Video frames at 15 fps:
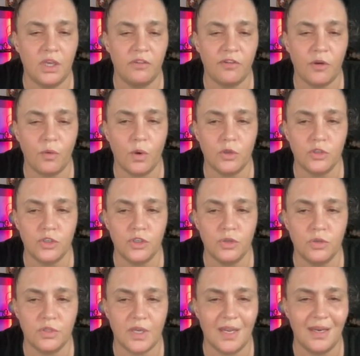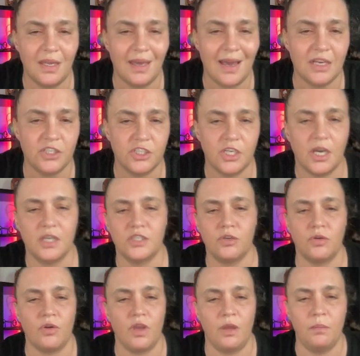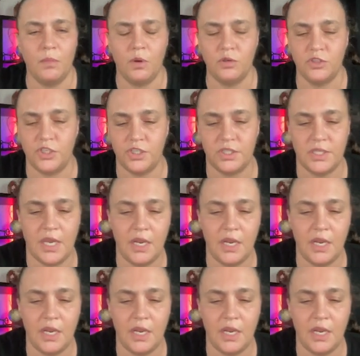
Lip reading: if I want to use any hashtags or emojis.